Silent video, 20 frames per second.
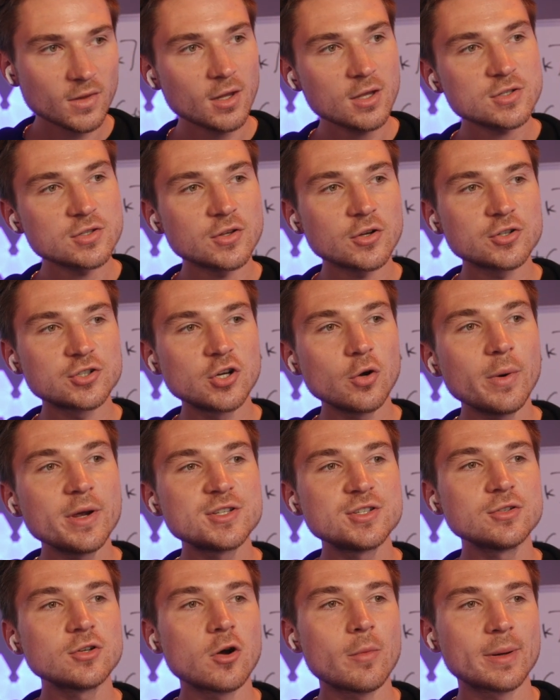So there are 2 ways
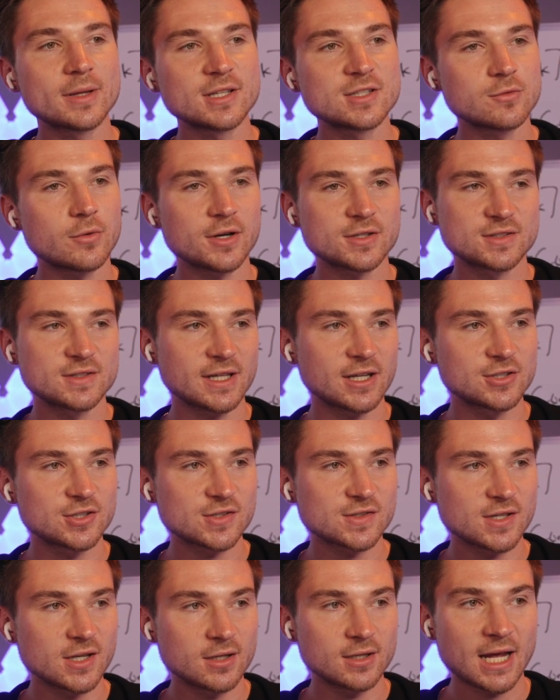you can go about these questions. Like I just
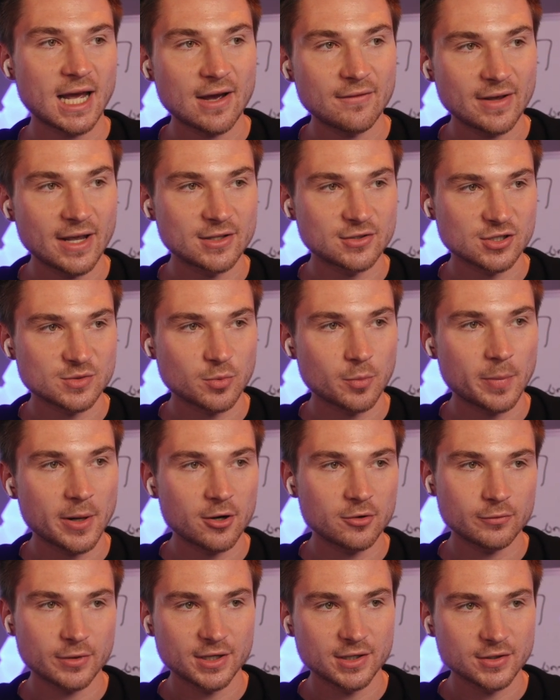said, have answers prepared
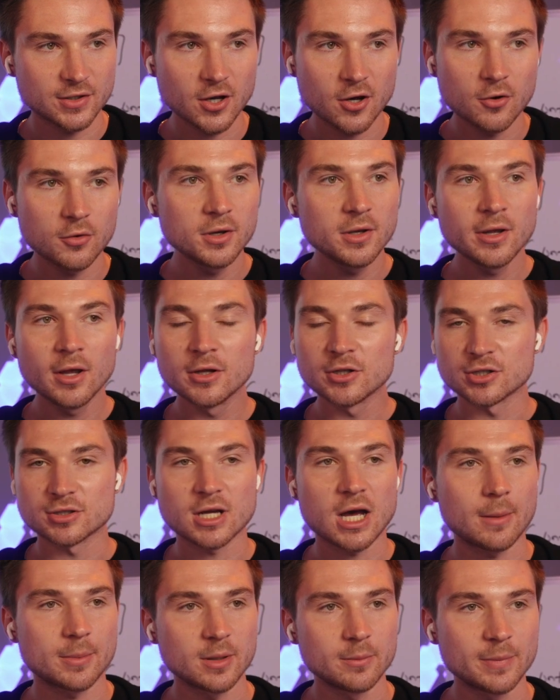and ready to go. Just
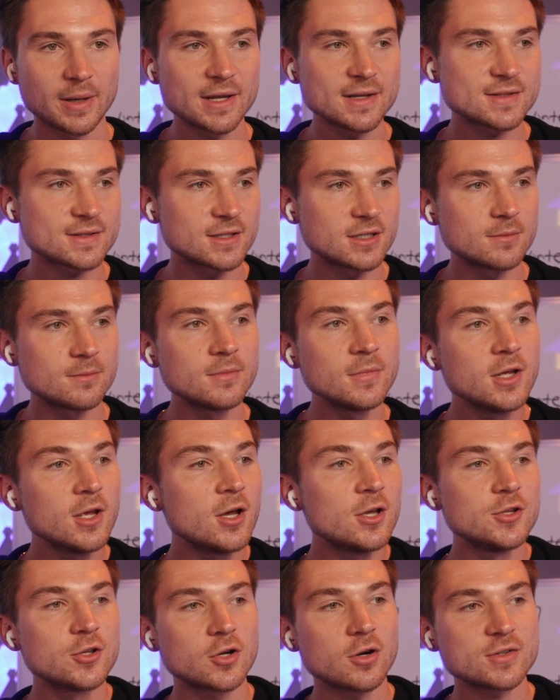copy and paste them.
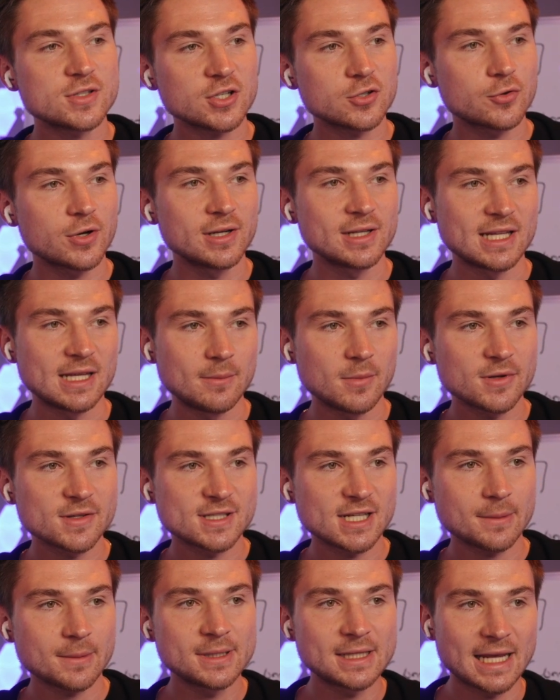You can also create an email
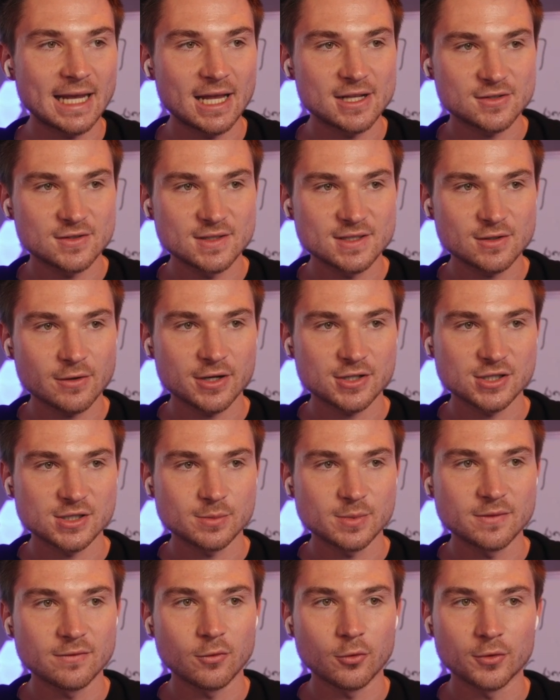segment that answers these questions
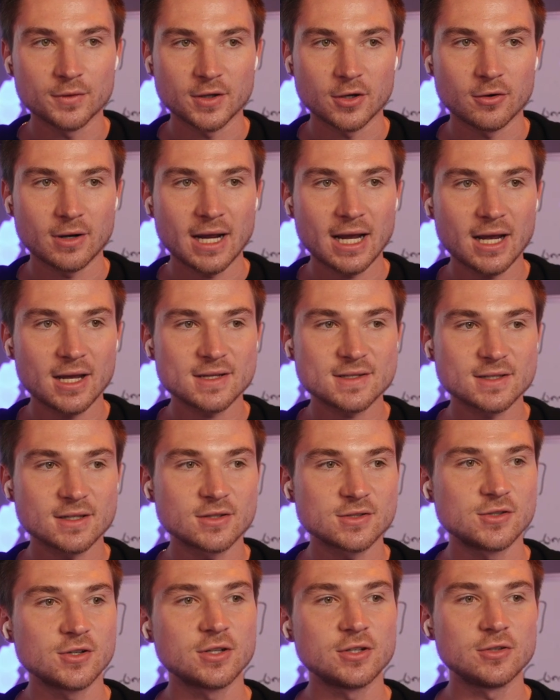before they're asked. So
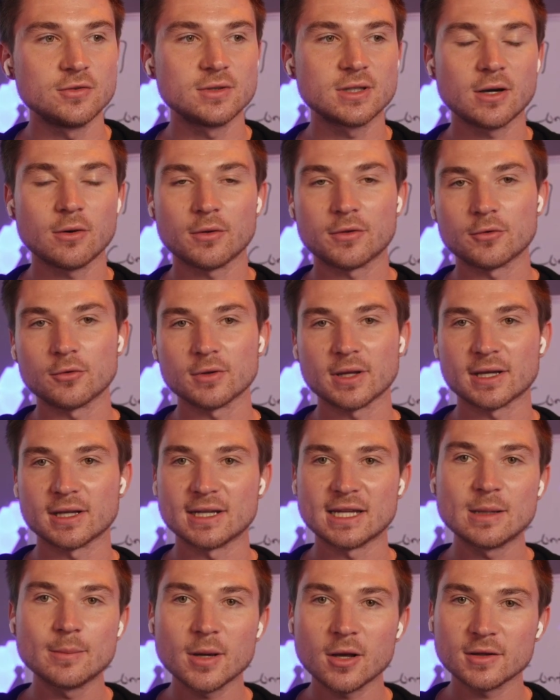you can do that through like an
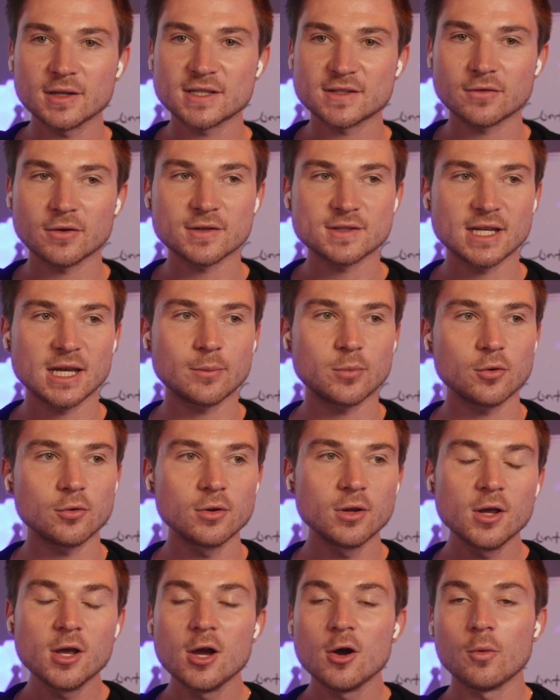email list, for example.
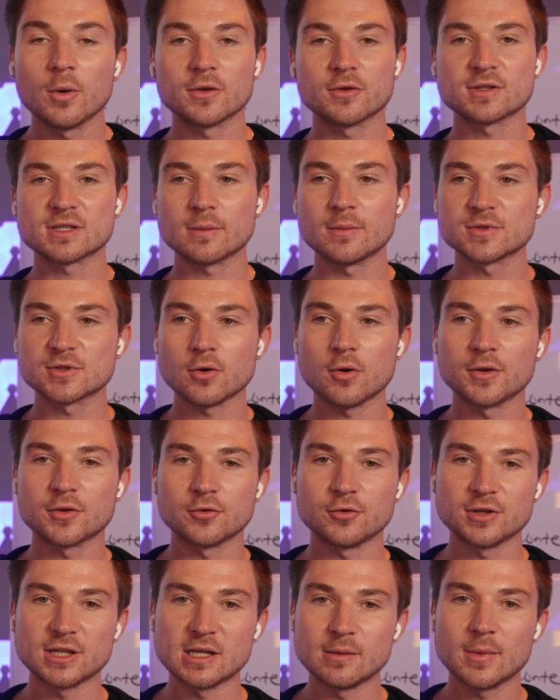Whether someone's going
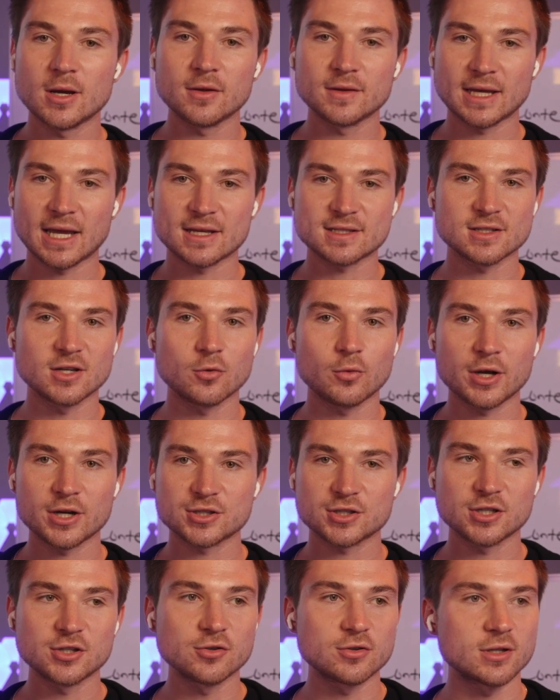through email and they ask a
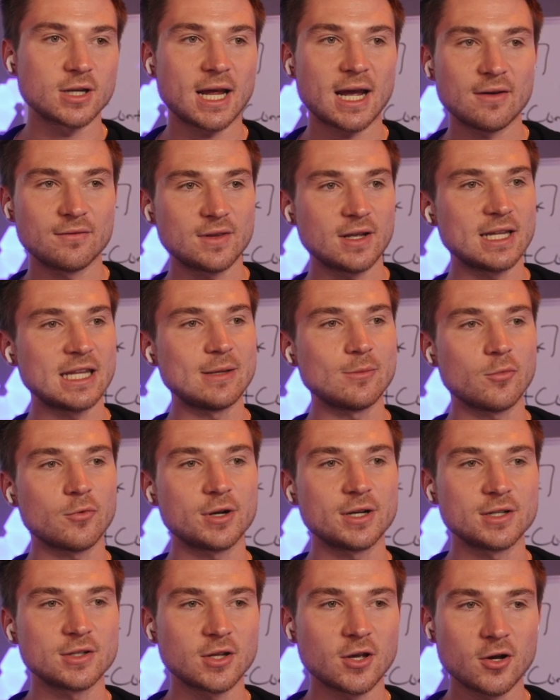question, you can have that email
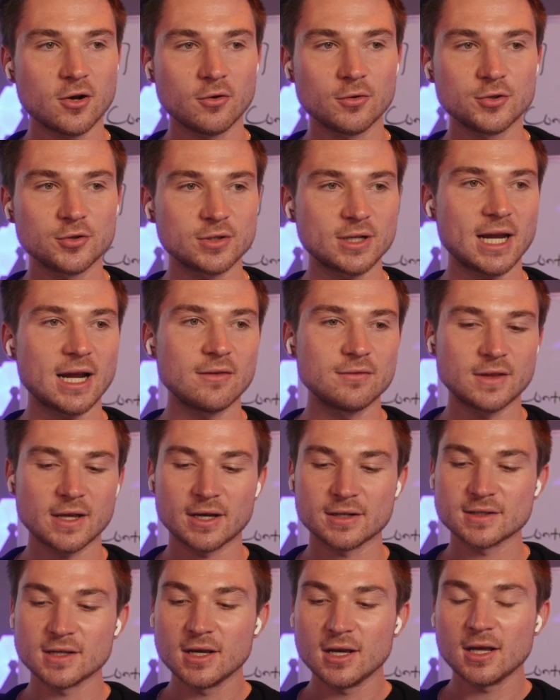ready to go. You can have
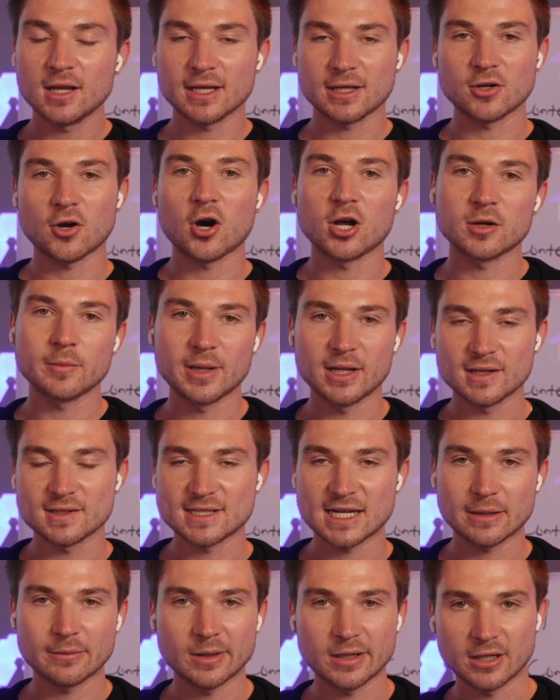that like an automated
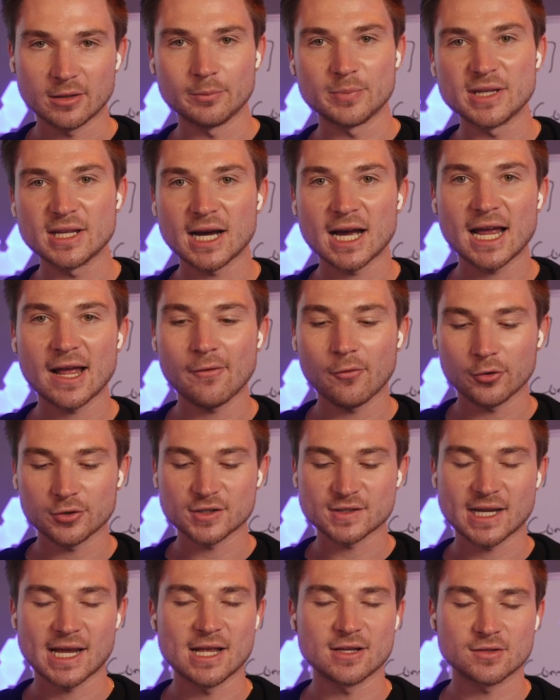segment in Beehive where it
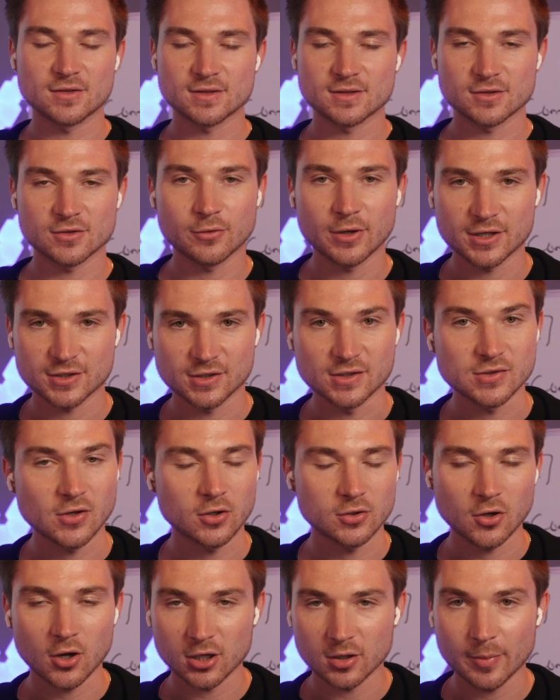just answers those questions on
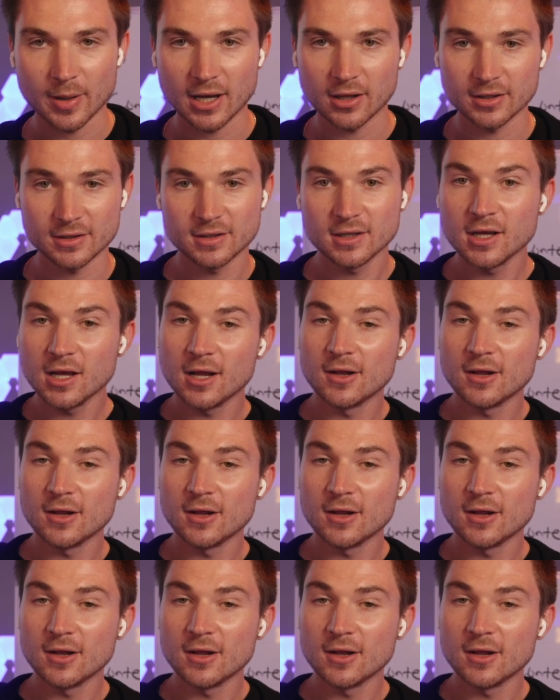autopilot.